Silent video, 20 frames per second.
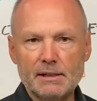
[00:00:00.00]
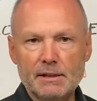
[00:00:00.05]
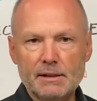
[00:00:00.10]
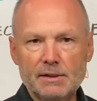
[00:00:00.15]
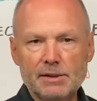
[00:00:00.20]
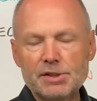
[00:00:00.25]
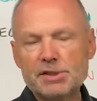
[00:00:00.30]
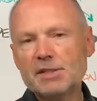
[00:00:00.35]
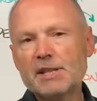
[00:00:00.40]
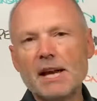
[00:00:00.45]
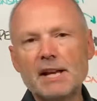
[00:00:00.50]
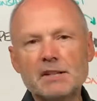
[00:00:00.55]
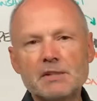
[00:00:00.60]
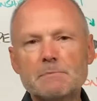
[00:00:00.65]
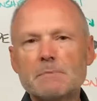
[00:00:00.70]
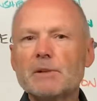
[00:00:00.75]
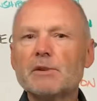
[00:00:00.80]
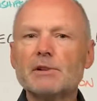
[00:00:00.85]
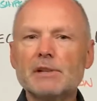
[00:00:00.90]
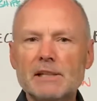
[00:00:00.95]
just text
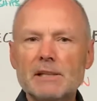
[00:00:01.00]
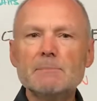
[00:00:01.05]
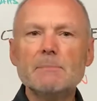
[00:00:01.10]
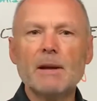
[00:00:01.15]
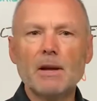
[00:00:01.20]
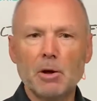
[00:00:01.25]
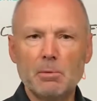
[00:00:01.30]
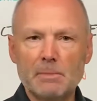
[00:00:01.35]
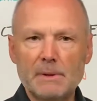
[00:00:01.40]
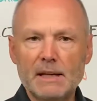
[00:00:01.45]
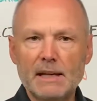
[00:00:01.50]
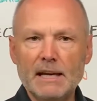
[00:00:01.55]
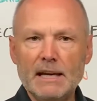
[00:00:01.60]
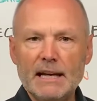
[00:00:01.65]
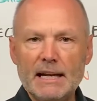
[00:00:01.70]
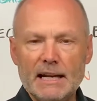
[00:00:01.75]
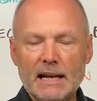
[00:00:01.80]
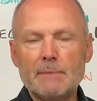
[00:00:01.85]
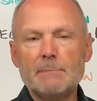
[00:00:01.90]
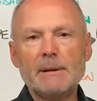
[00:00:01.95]
me or email me
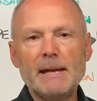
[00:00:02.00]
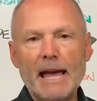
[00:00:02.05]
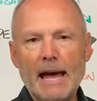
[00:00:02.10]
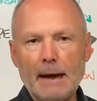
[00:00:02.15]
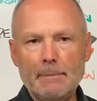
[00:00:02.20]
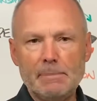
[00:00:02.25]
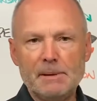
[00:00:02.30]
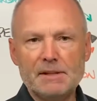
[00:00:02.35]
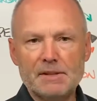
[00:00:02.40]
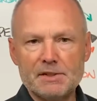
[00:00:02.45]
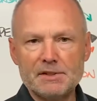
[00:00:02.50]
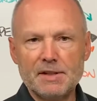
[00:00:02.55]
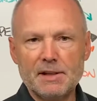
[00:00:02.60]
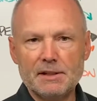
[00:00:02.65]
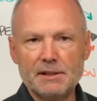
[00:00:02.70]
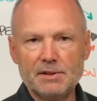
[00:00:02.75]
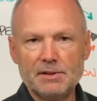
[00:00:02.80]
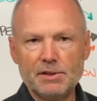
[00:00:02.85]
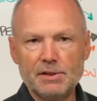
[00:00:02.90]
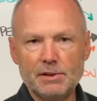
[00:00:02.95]
and I'd be happy to send
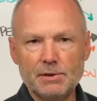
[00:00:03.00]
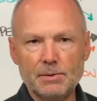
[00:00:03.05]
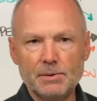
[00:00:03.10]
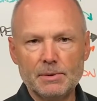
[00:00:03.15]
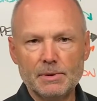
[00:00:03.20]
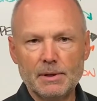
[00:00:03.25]
it to you.